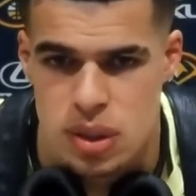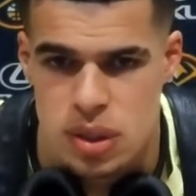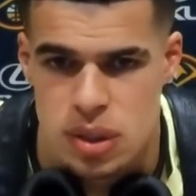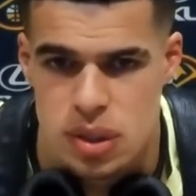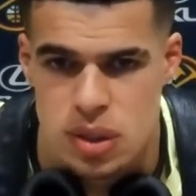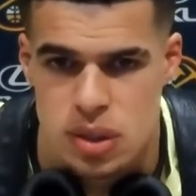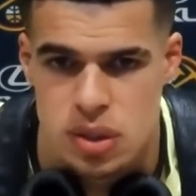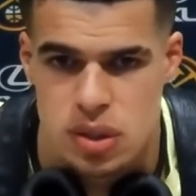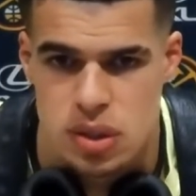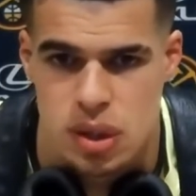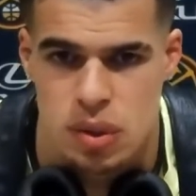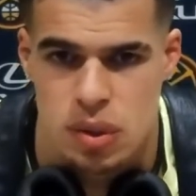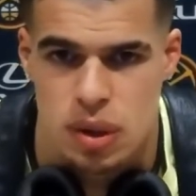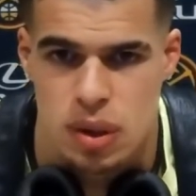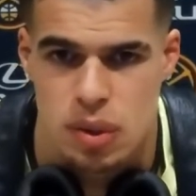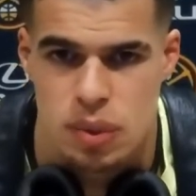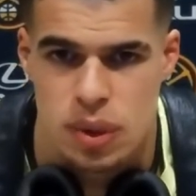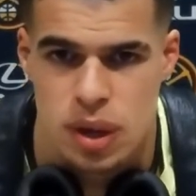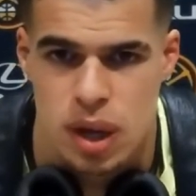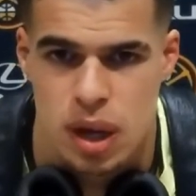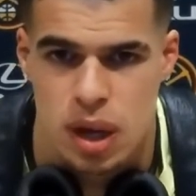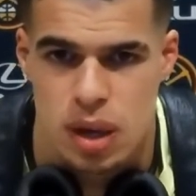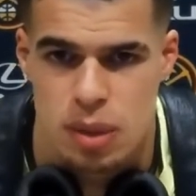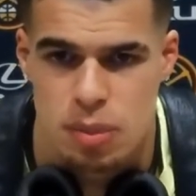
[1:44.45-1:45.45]
So
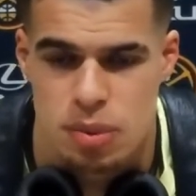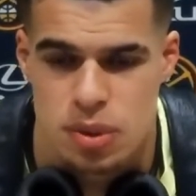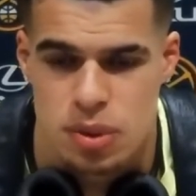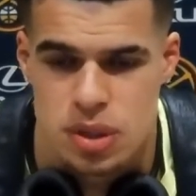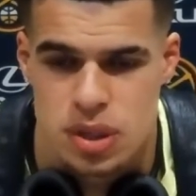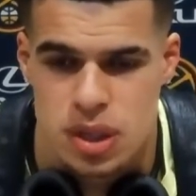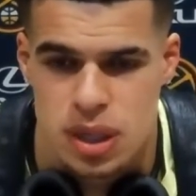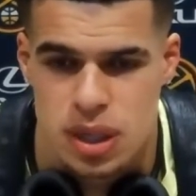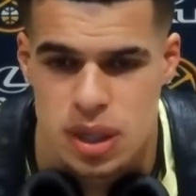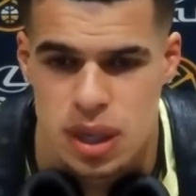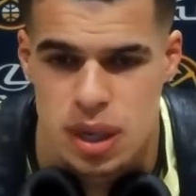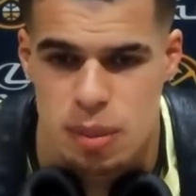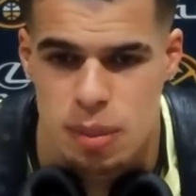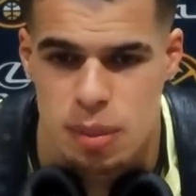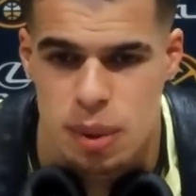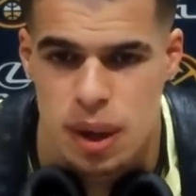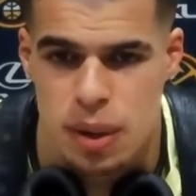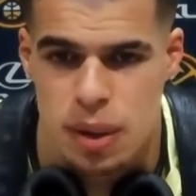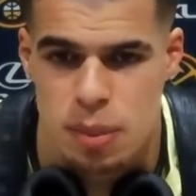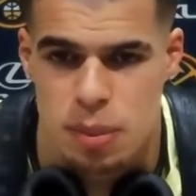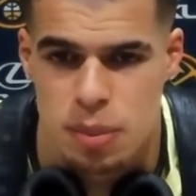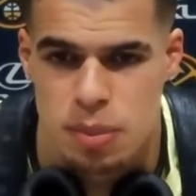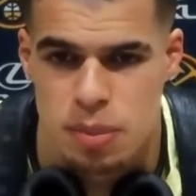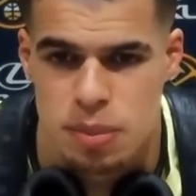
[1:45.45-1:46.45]
we all appreciate that about him.